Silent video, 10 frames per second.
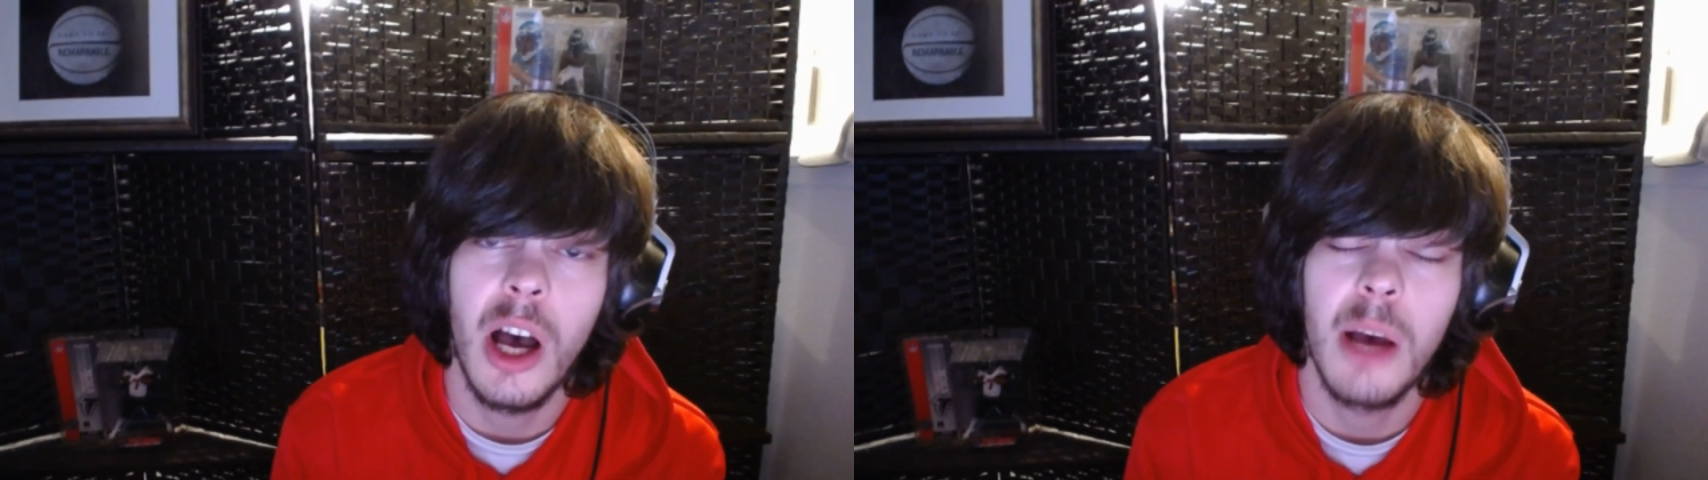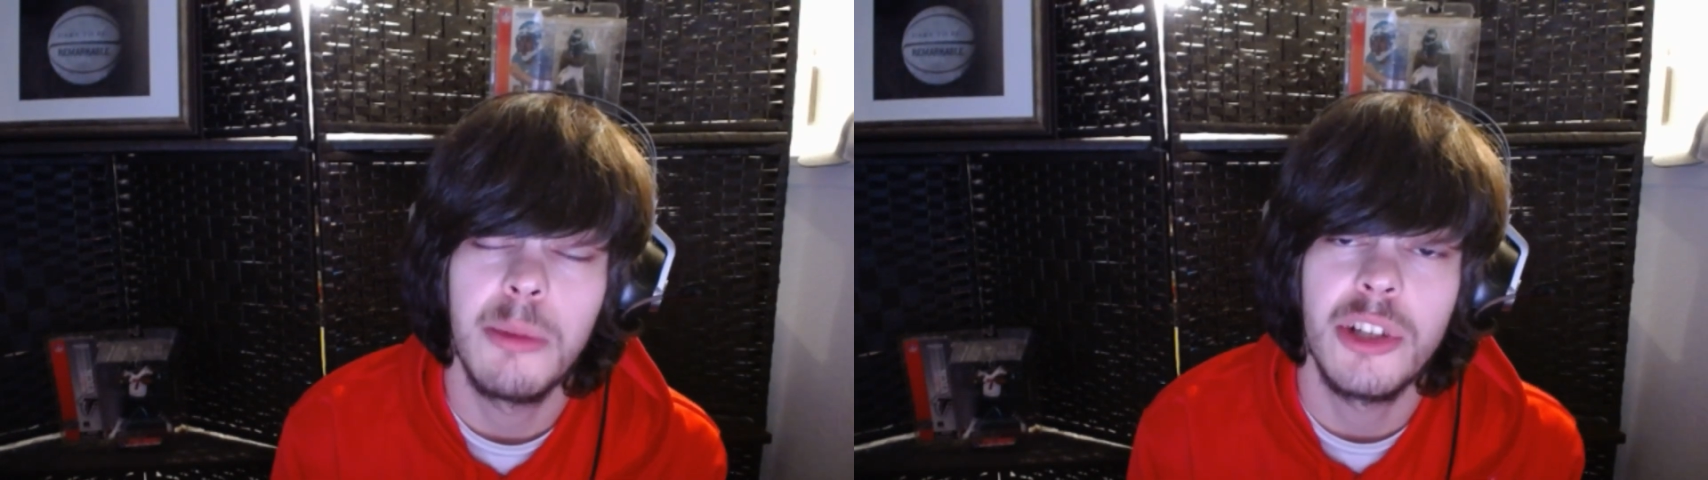
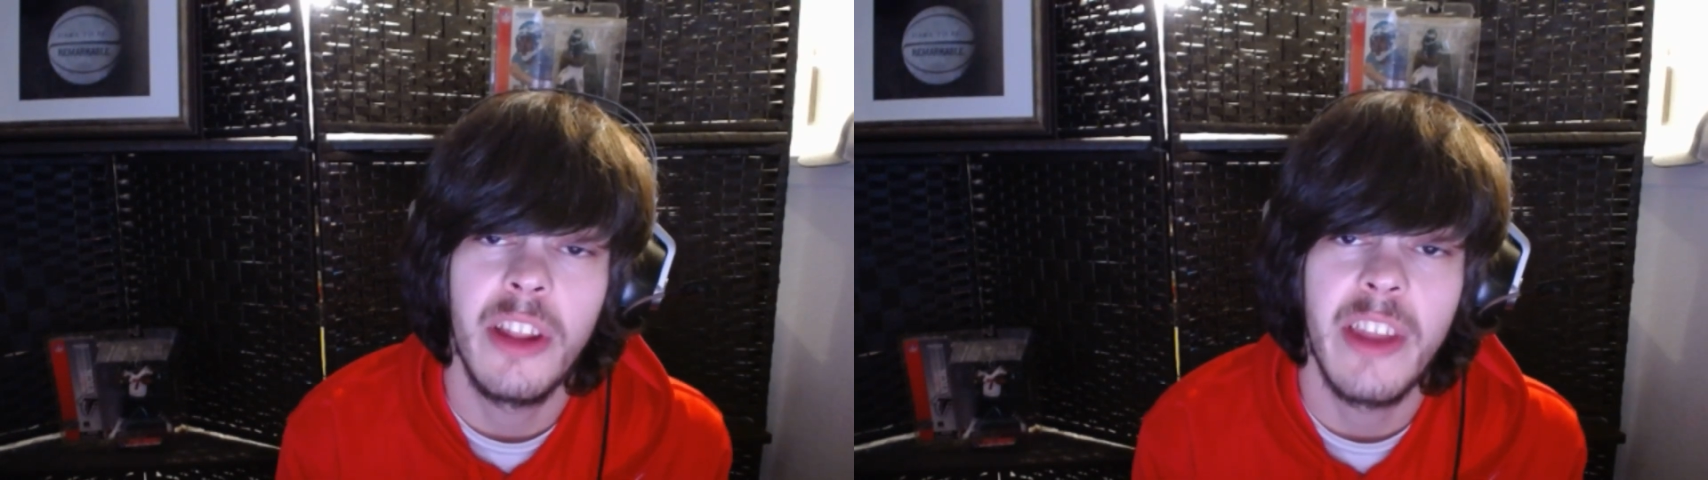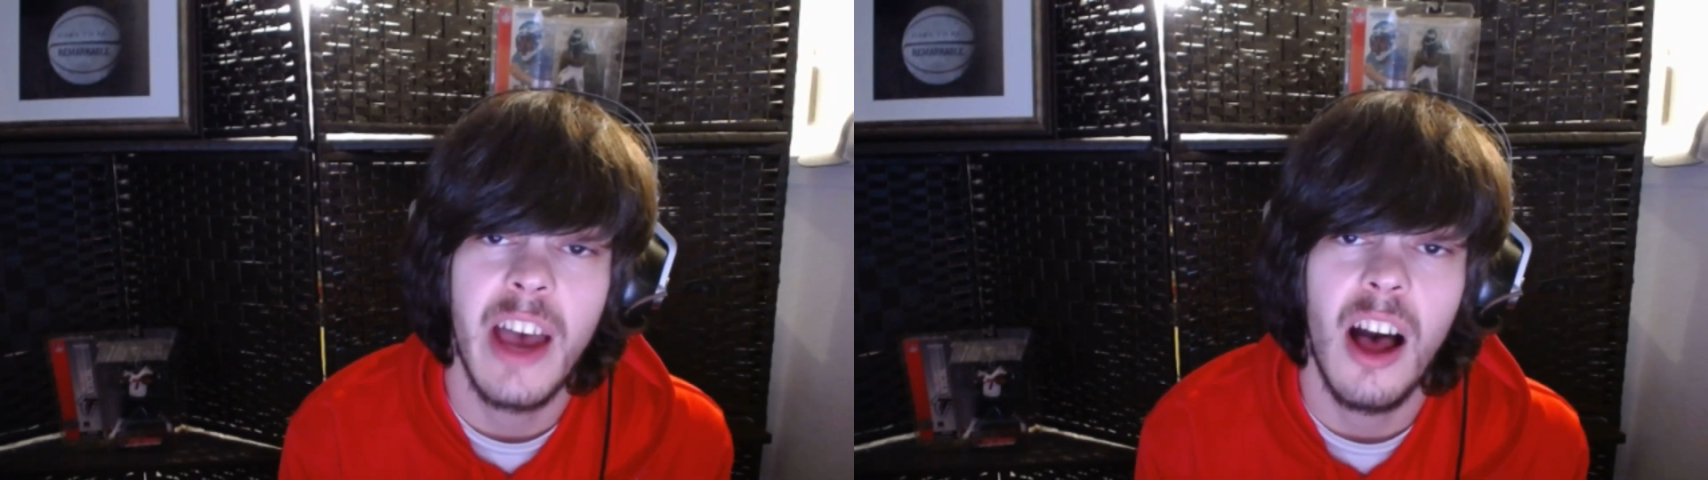option
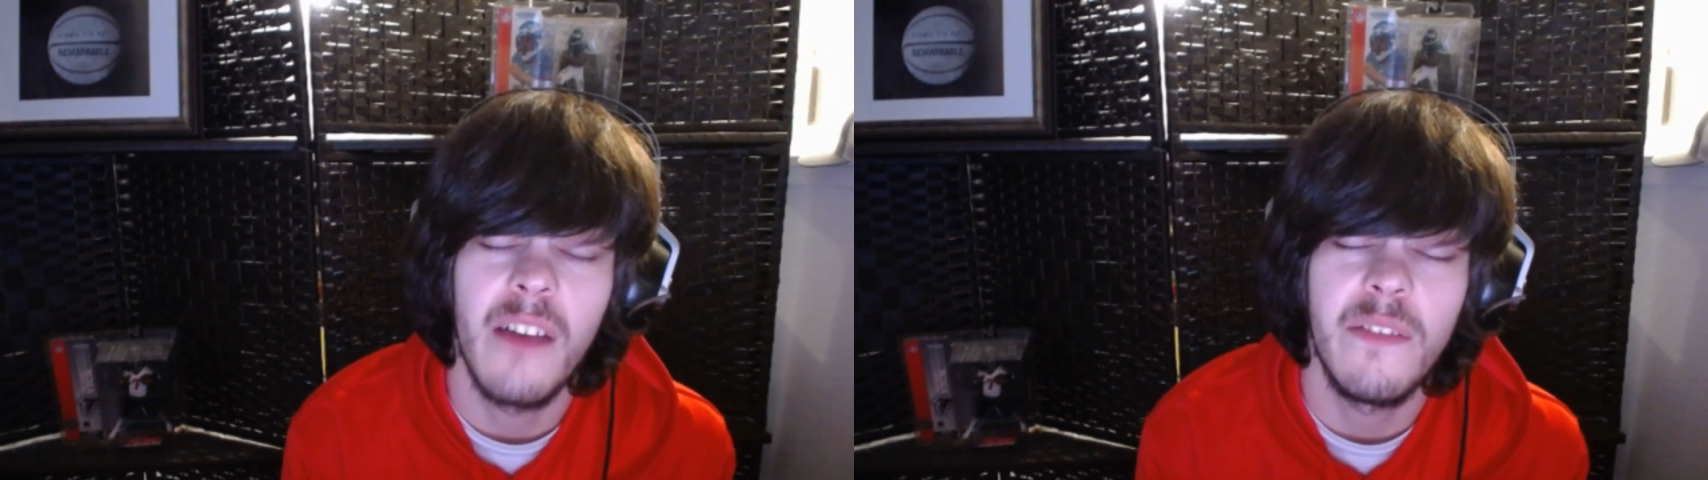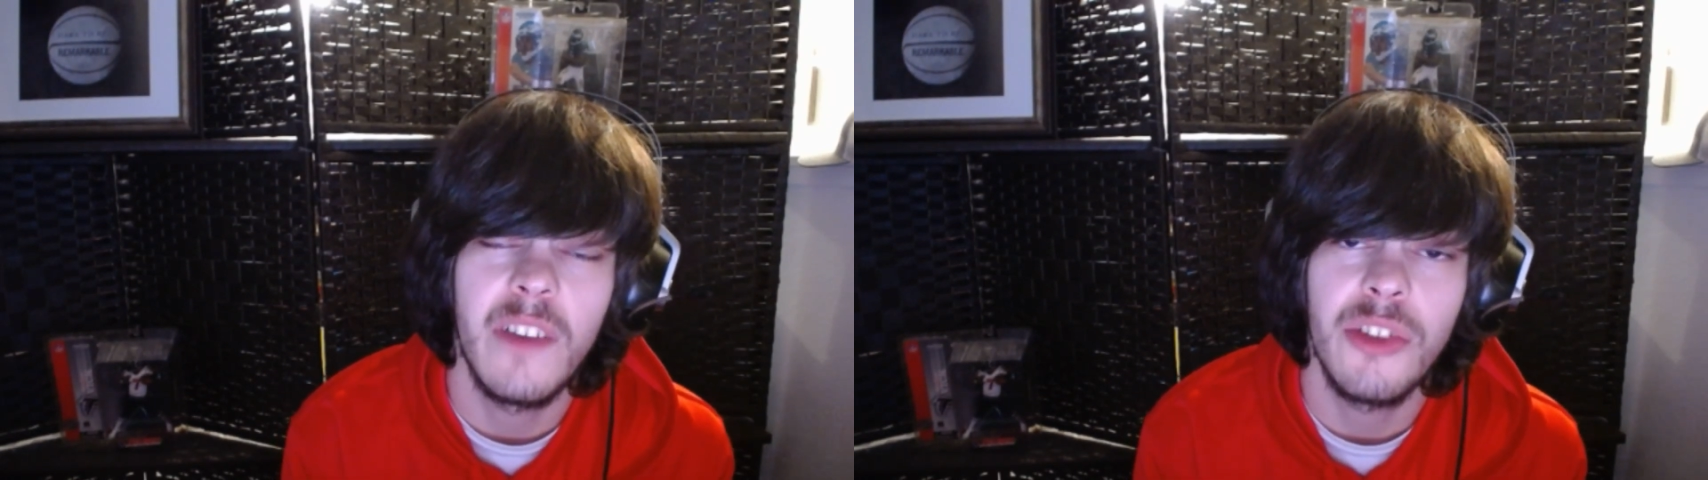on that
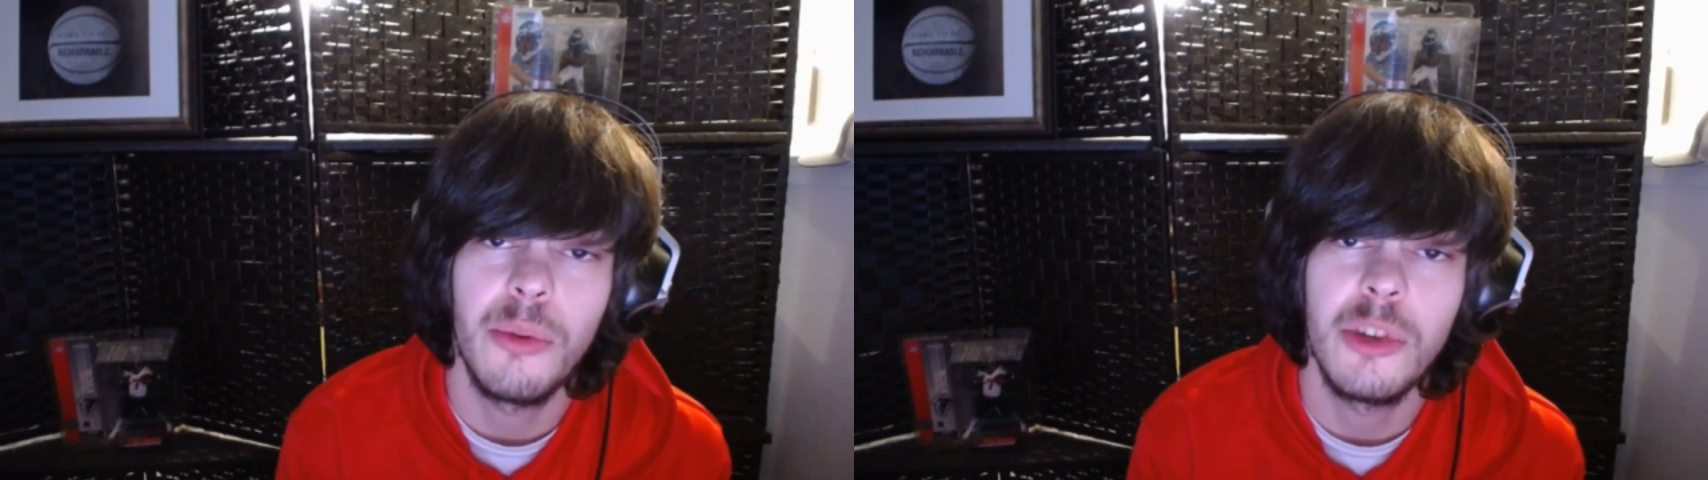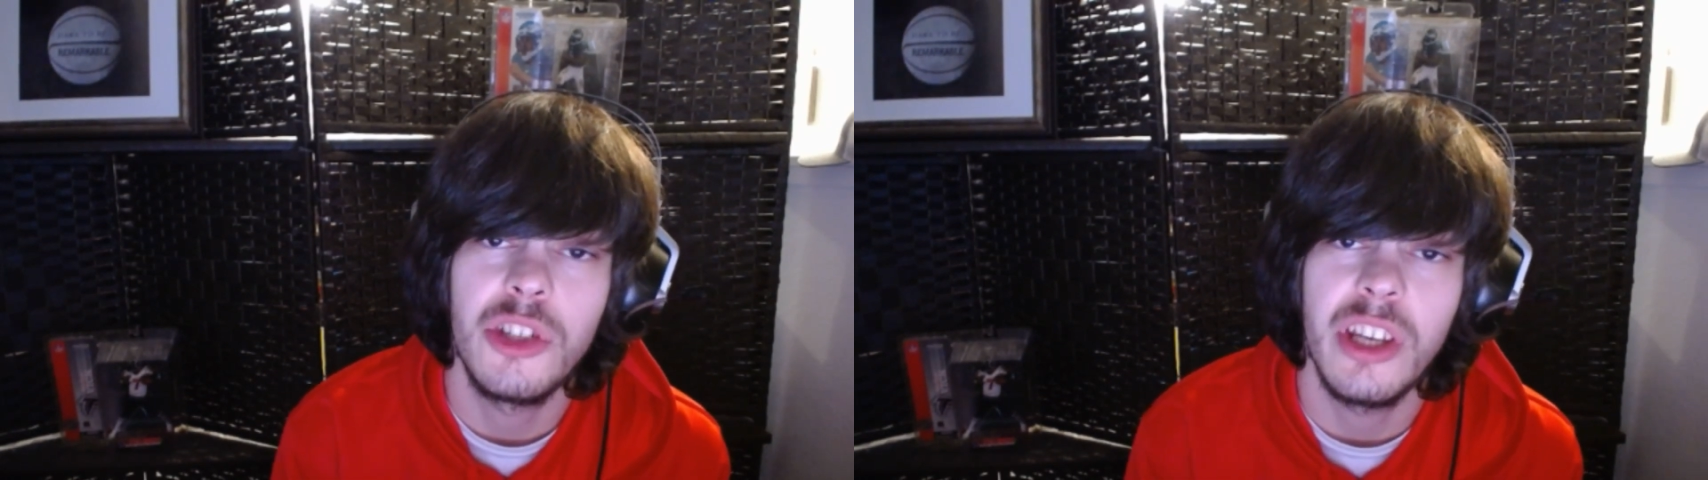
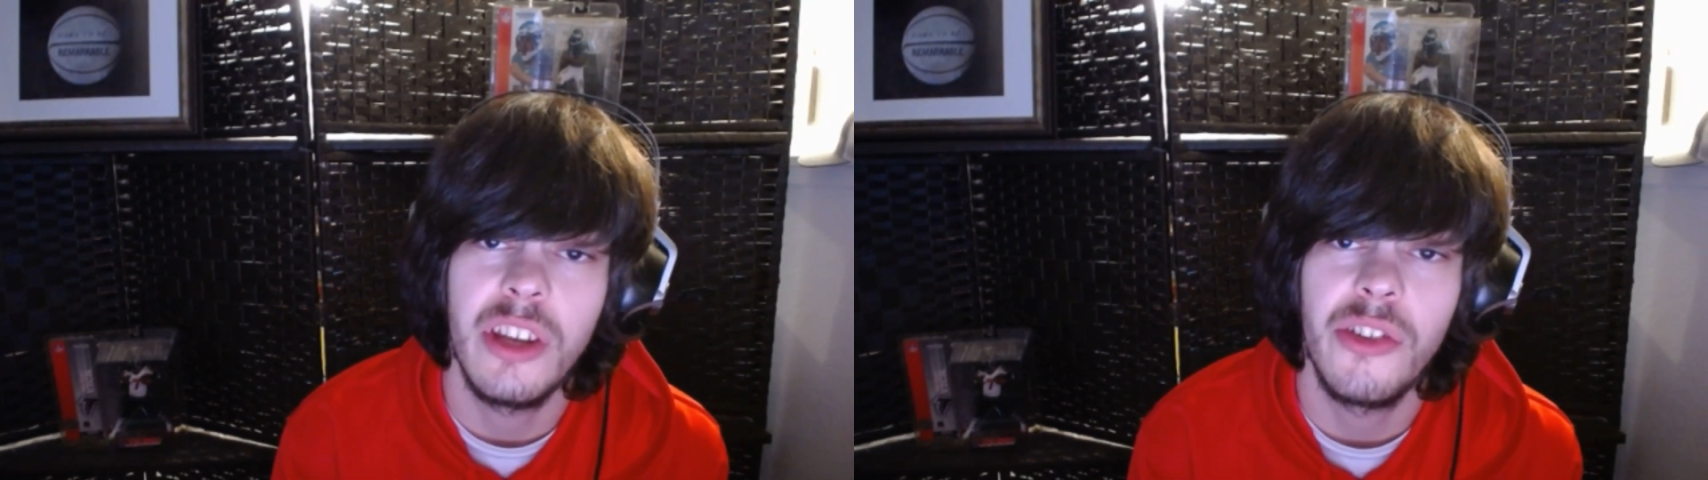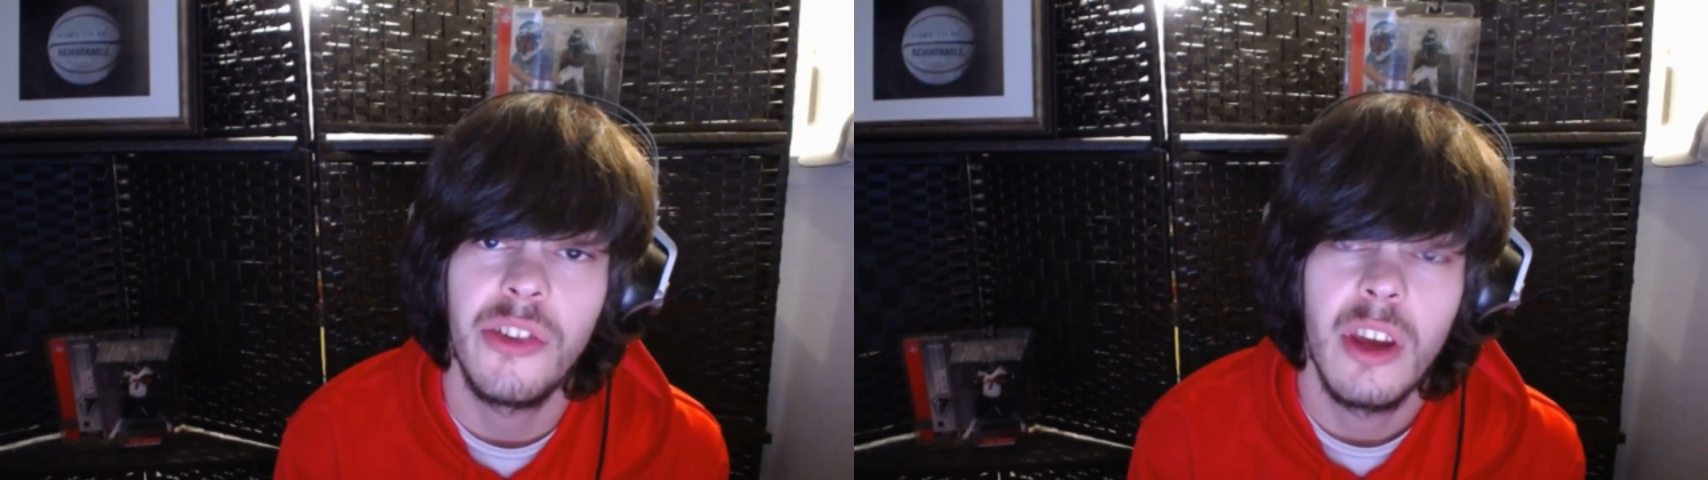offense, which is